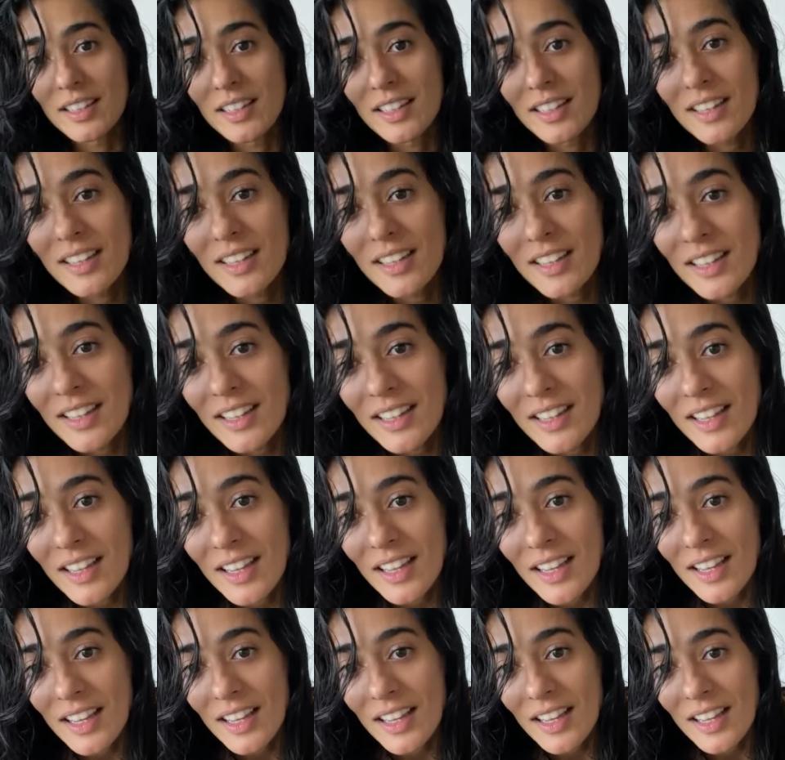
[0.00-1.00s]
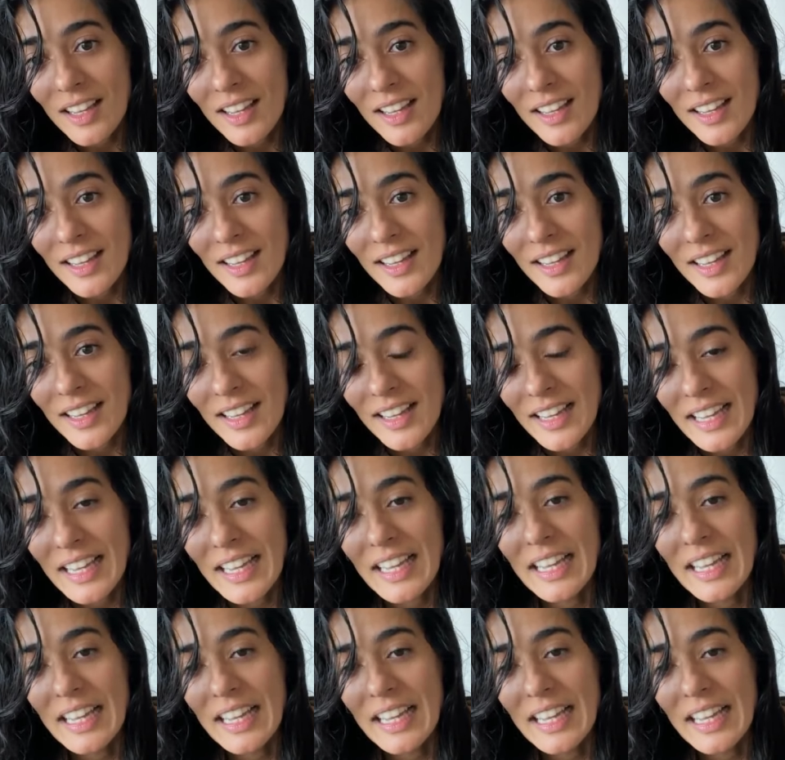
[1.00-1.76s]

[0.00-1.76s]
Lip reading: No one is speaking in this clip.